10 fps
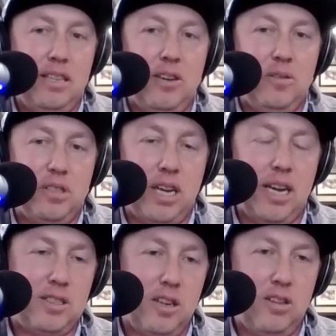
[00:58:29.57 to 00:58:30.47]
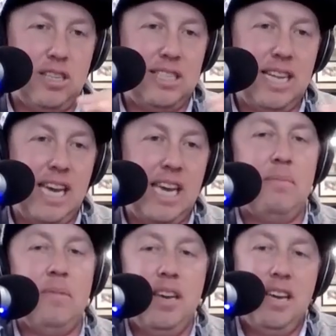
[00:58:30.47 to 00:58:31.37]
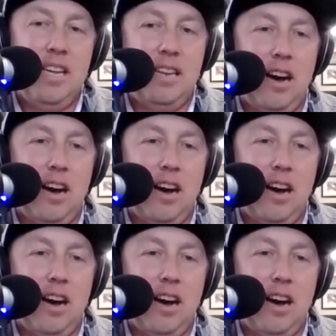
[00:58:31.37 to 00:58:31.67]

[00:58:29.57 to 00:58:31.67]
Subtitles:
you know, Scott Stallings' name in